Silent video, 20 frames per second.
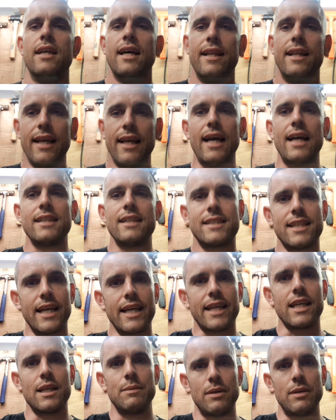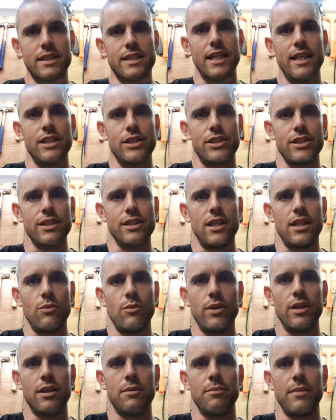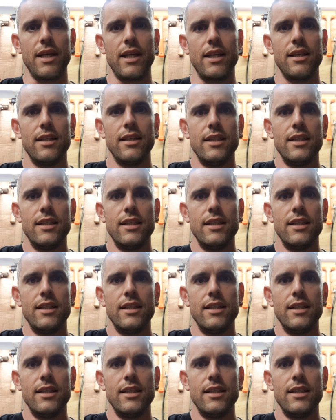and that has taken my attention, I will admit.